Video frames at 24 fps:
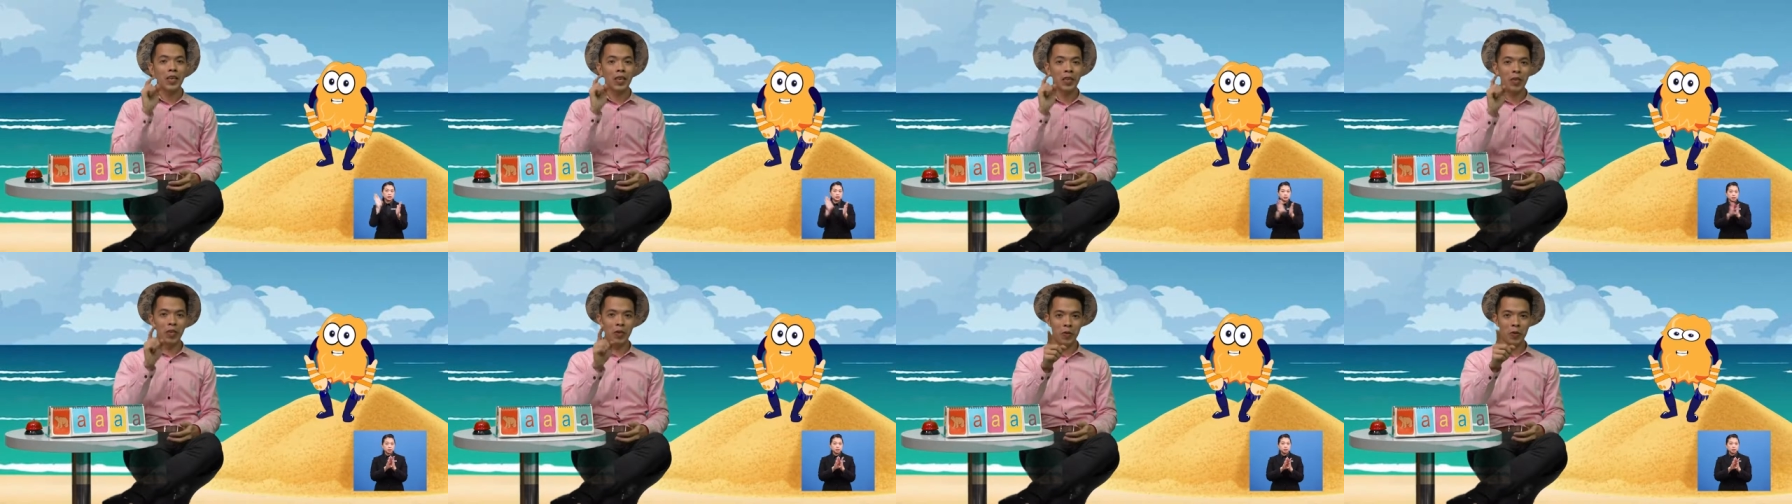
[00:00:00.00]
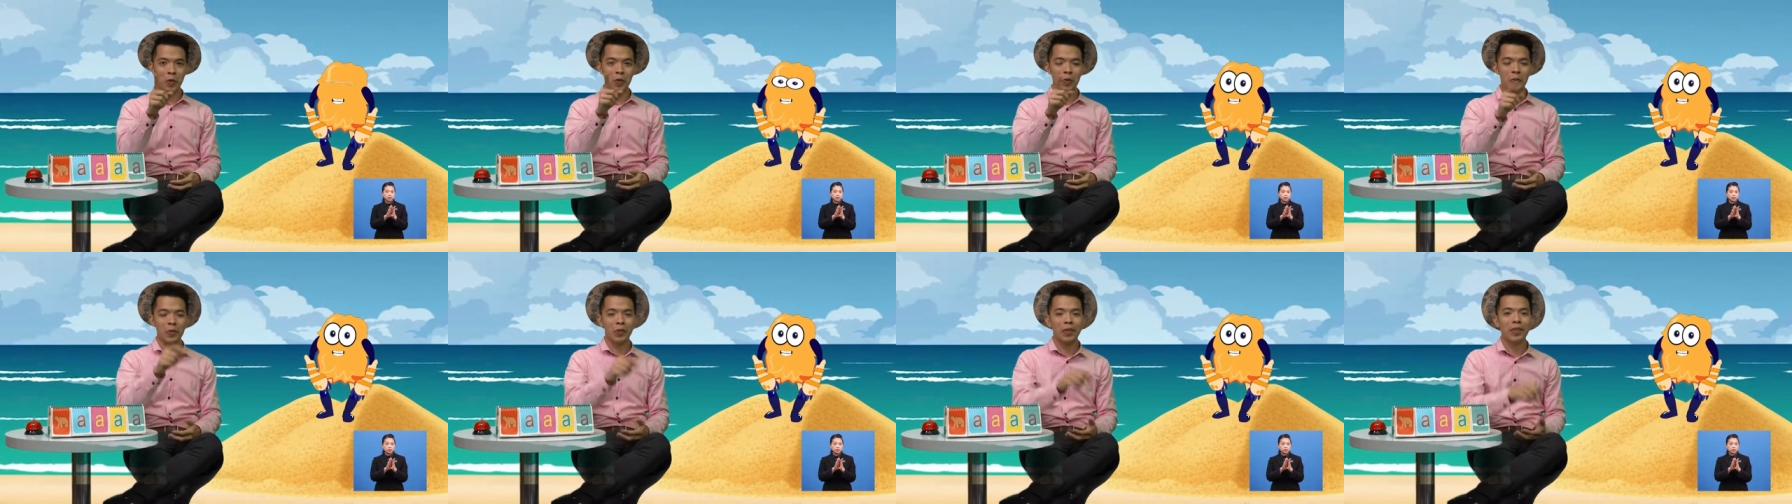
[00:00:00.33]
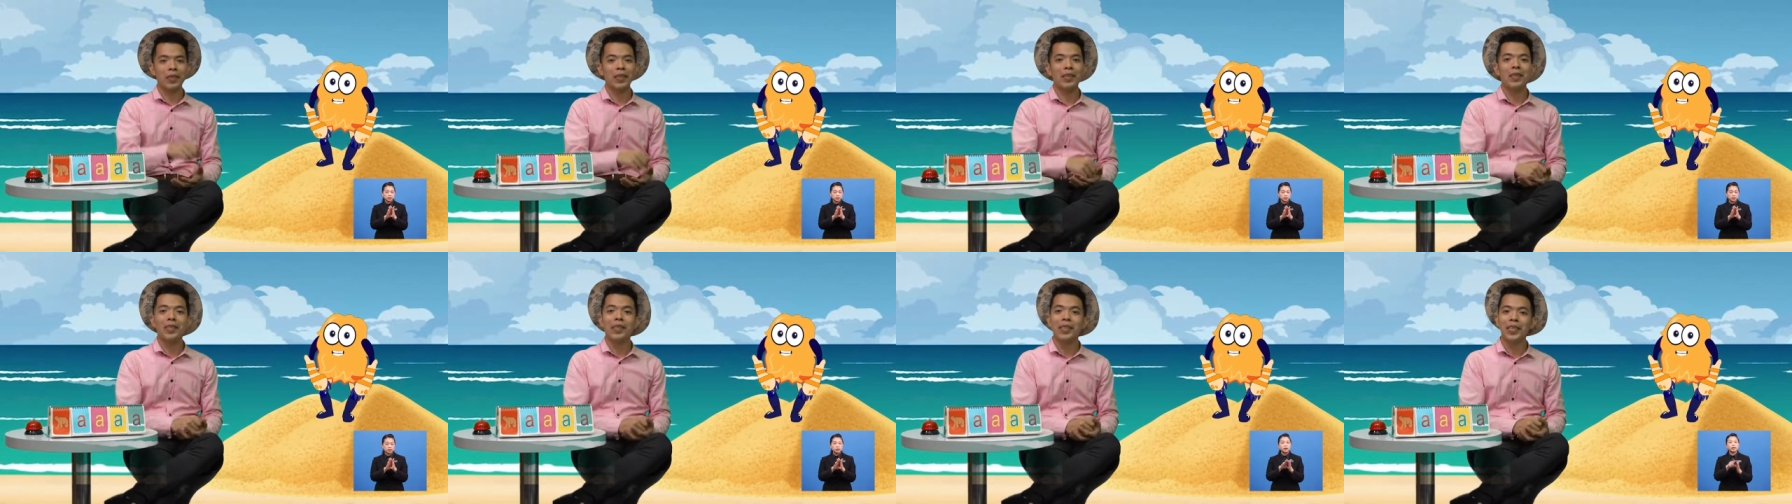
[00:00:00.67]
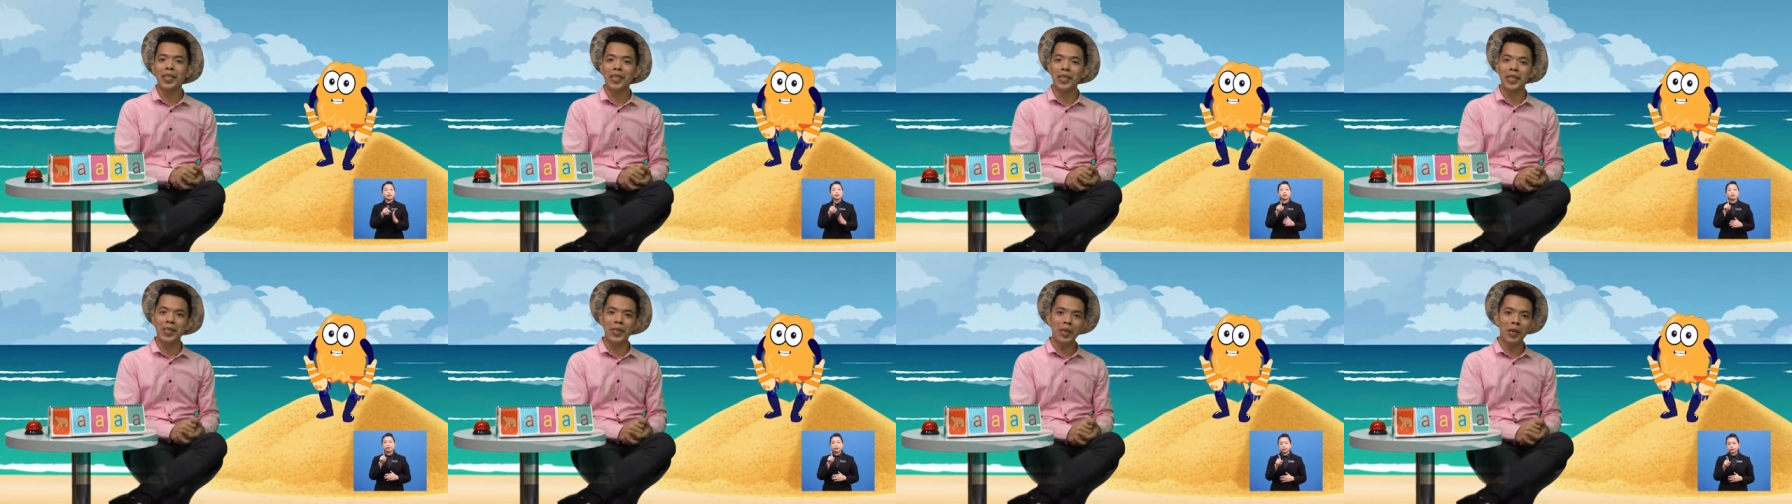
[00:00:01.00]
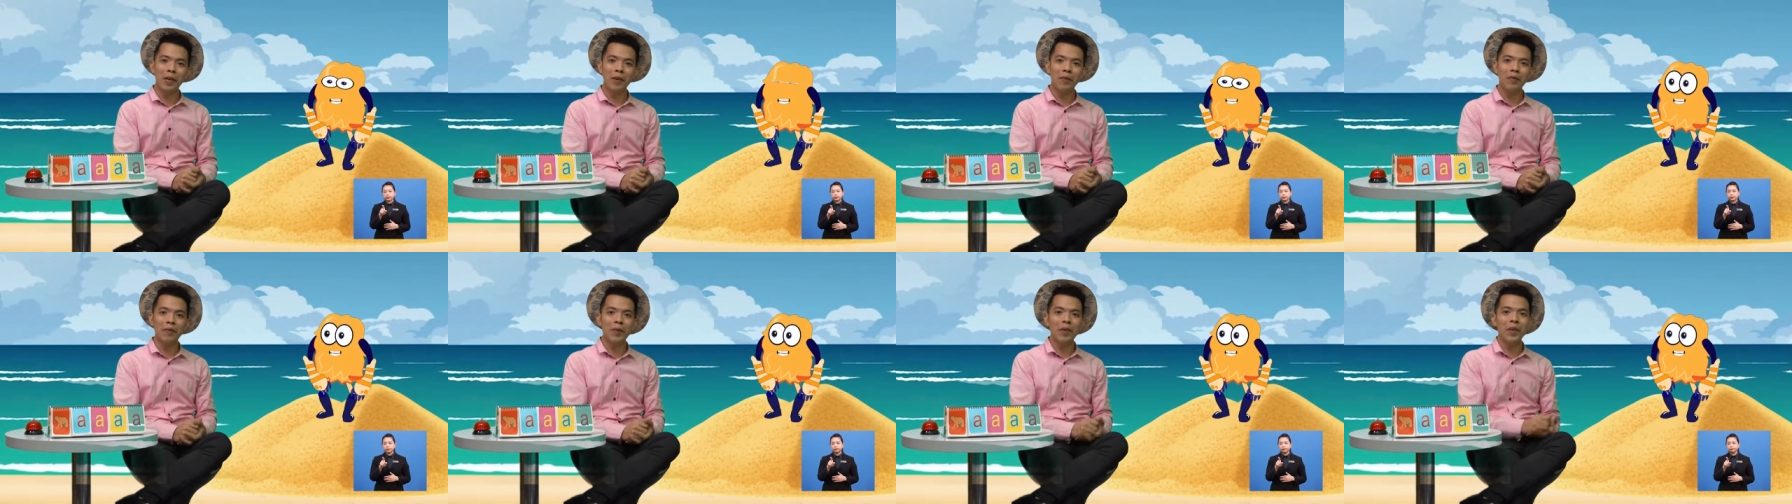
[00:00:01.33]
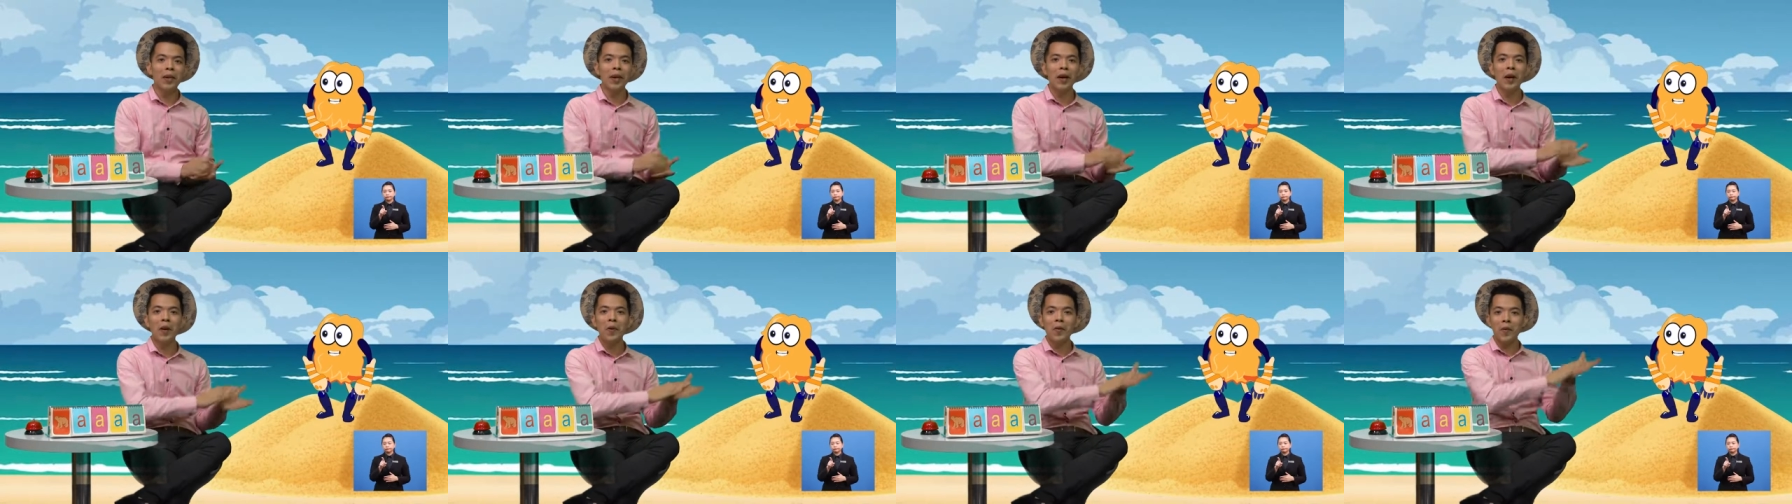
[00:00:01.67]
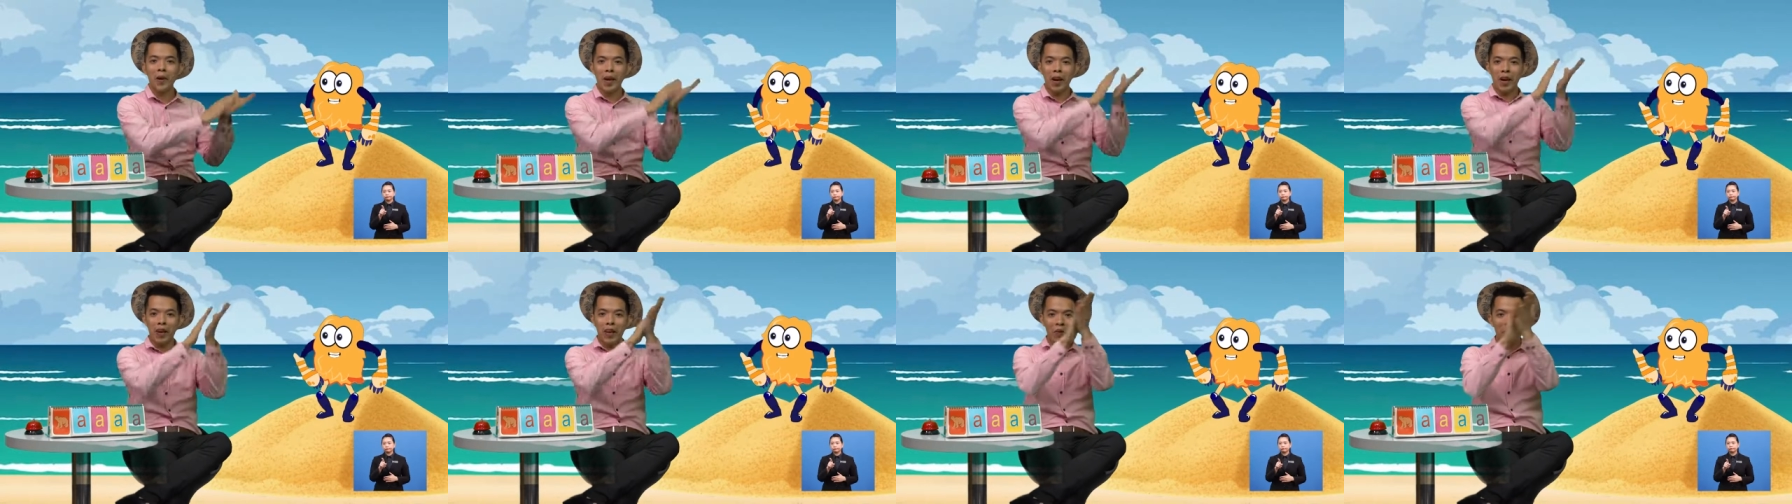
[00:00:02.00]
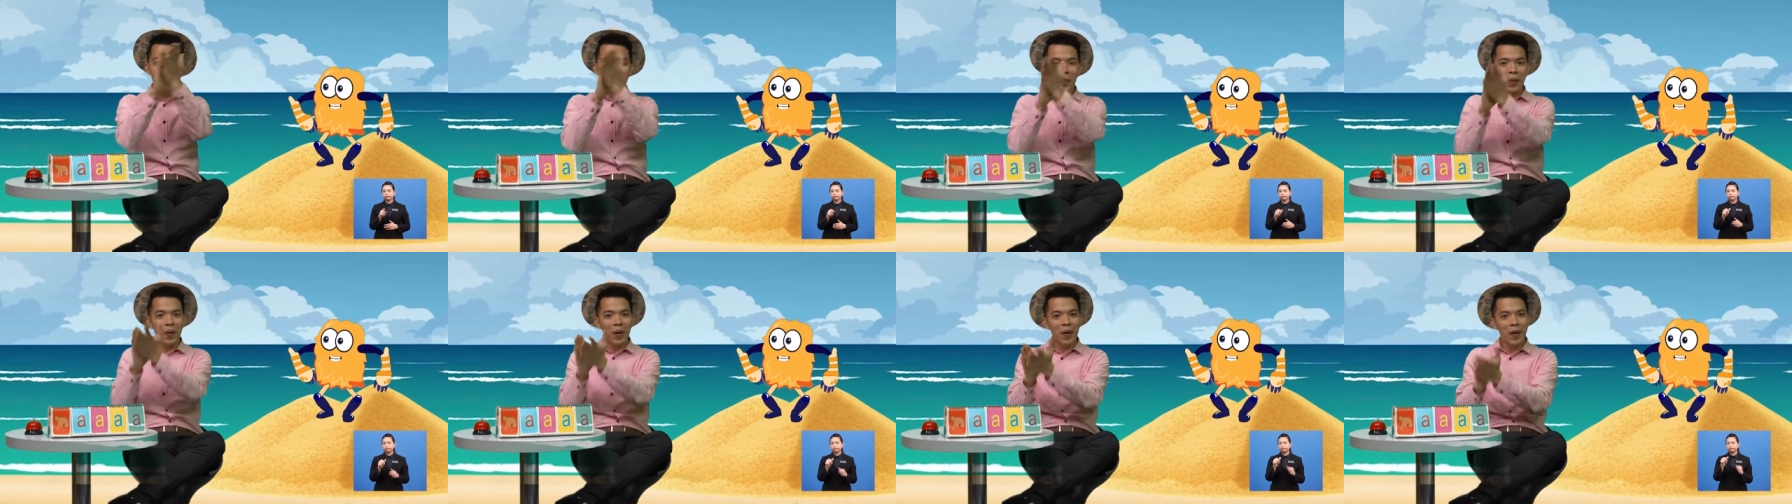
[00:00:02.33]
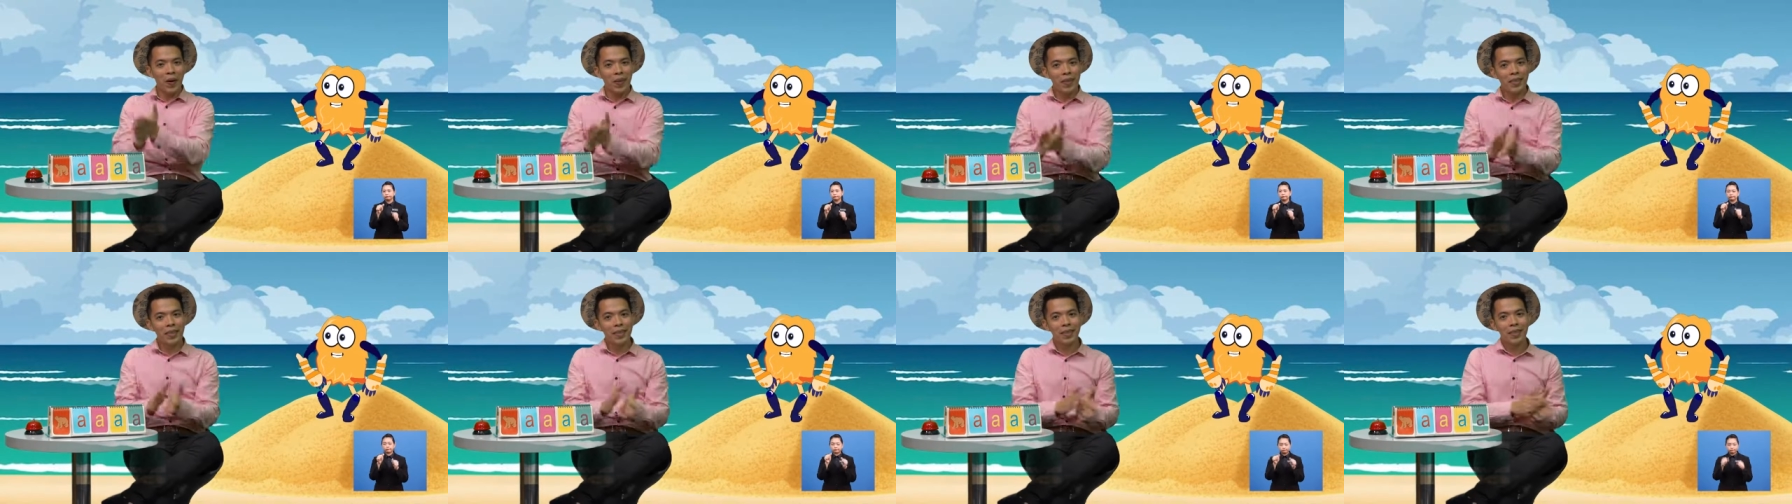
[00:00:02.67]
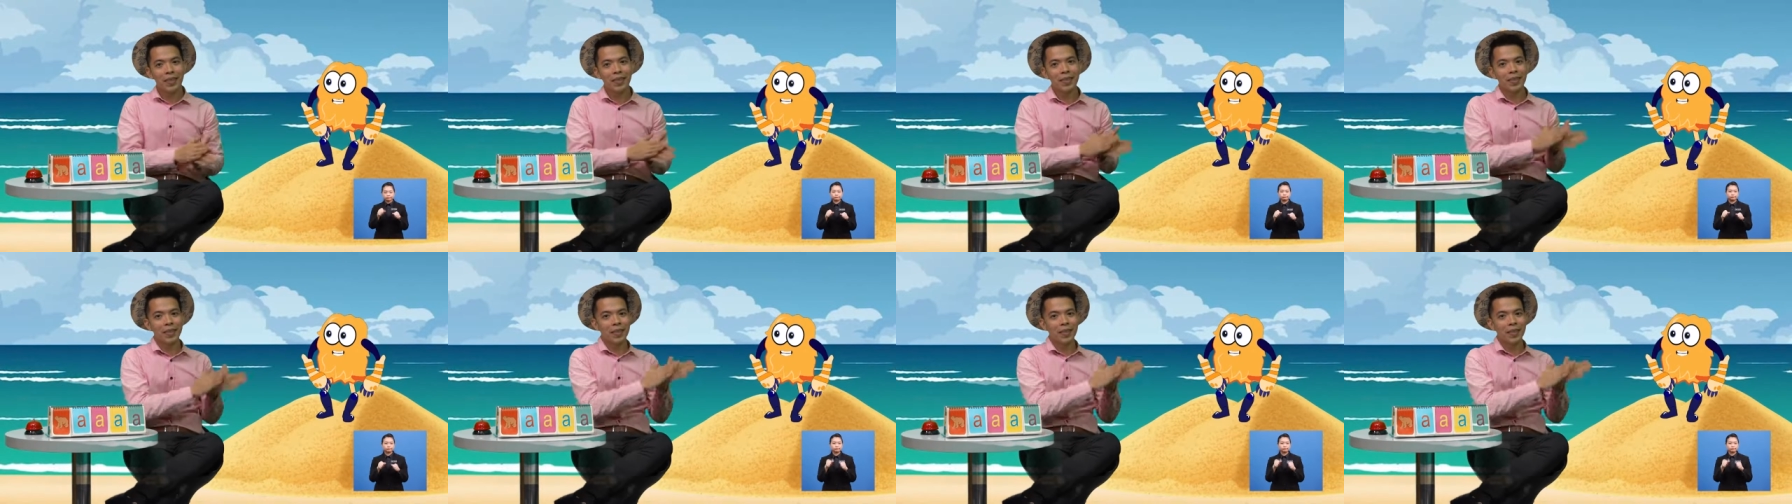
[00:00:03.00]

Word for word: You deserve a round of applause.